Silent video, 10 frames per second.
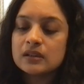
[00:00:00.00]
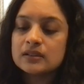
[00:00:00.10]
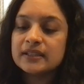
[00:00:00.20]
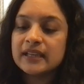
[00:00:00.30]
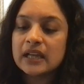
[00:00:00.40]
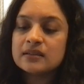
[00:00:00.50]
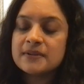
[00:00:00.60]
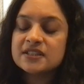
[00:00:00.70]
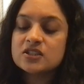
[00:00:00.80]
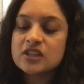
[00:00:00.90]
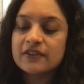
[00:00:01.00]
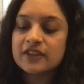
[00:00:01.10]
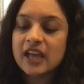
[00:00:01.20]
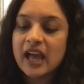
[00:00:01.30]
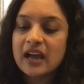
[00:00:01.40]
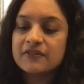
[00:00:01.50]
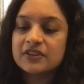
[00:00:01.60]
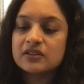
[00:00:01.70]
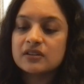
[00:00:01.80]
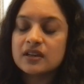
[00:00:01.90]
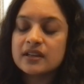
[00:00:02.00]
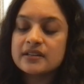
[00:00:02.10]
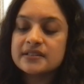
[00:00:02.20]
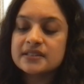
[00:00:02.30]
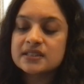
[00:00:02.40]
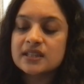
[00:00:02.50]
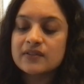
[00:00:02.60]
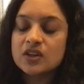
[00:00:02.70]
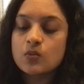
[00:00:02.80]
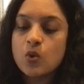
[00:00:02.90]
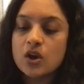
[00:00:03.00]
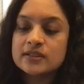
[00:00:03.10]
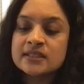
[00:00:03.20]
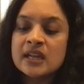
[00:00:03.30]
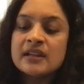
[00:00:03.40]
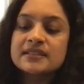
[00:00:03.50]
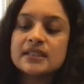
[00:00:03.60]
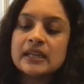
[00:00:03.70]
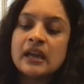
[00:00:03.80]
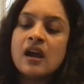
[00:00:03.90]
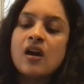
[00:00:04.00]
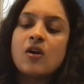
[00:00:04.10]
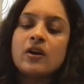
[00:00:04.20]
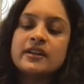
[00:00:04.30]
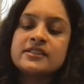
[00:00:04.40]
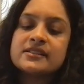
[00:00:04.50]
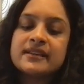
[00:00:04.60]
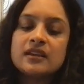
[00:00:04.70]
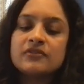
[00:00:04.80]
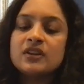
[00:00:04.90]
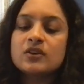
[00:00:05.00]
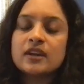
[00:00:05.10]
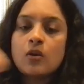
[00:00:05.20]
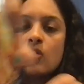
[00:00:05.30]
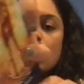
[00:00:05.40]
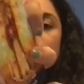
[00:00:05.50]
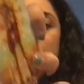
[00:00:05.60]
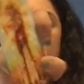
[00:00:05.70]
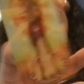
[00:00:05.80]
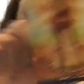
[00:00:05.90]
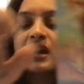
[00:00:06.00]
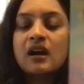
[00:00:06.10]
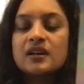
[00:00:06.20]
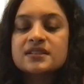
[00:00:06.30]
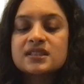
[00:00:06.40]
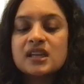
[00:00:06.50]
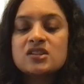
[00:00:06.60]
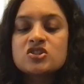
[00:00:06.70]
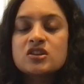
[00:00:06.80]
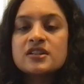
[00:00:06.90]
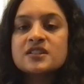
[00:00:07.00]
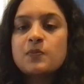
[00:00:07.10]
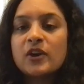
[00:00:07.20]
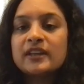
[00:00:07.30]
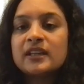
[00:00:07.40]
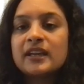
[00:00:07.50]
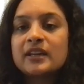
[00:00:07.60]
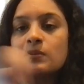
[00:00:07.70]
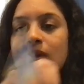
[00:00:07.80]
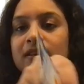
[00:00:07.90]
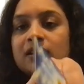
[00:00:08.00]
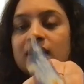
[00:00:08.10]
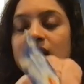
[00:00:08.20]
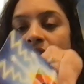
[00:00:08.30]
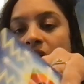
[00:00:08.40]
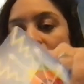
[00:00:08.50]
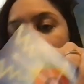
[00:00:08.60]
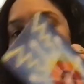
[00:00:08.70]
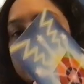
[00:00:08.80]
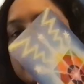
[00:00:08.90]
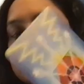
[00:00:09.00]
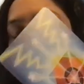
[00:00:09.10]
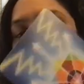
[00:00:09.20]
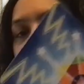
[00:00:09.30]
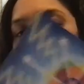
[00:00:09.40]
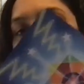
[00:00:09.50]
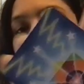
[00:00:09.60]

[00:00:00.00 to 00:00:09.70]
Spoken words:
The other message that we have here is Seven of Wands. See, honestly, if you look at all of these cards, they are just pointing at one thing: harness your